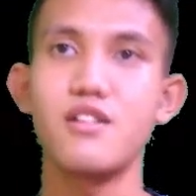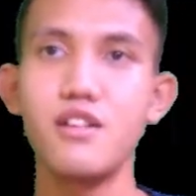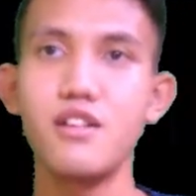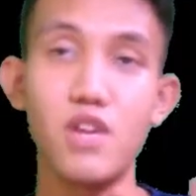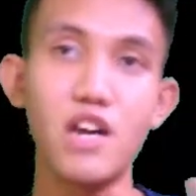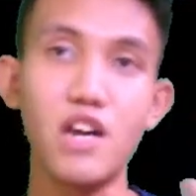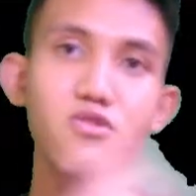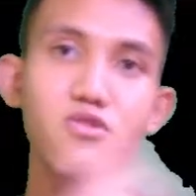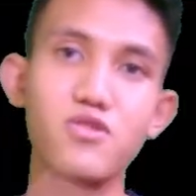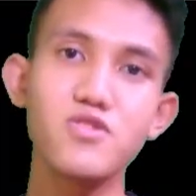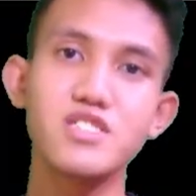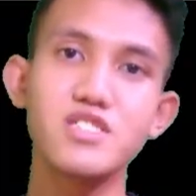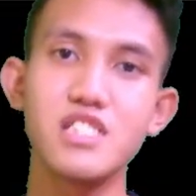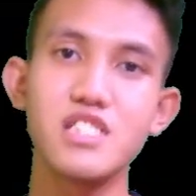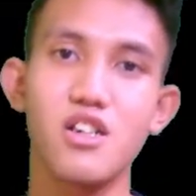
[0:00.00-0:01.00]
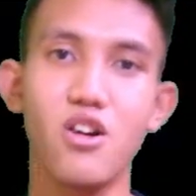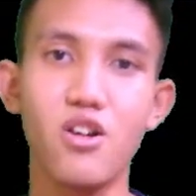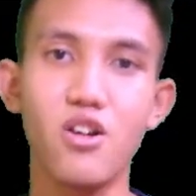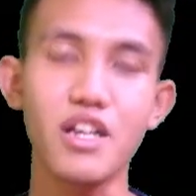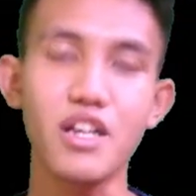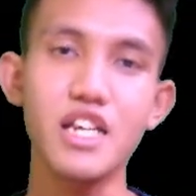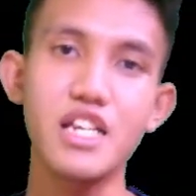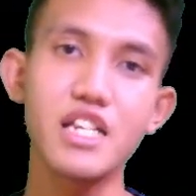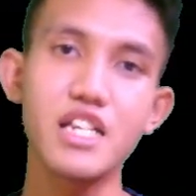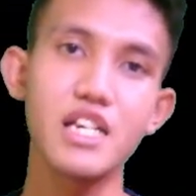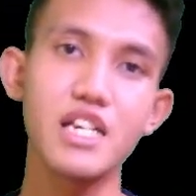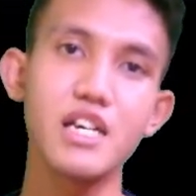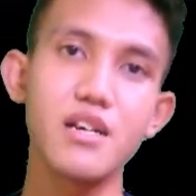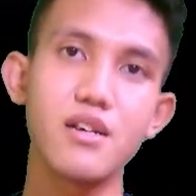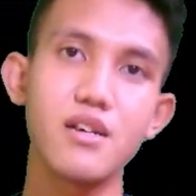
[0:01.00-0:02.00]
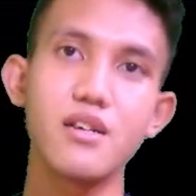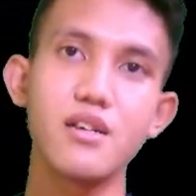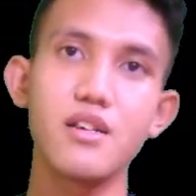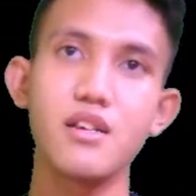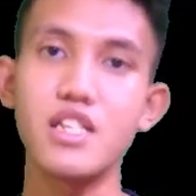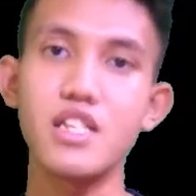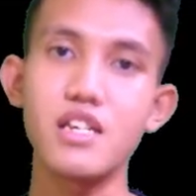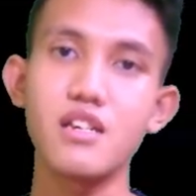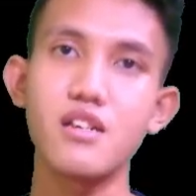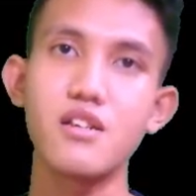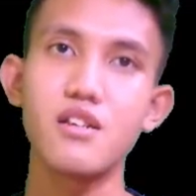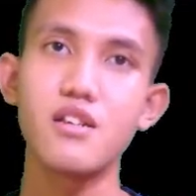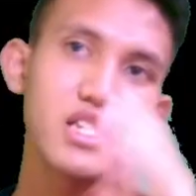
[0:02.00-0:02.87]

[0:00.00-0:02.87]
So how to use or in the logic?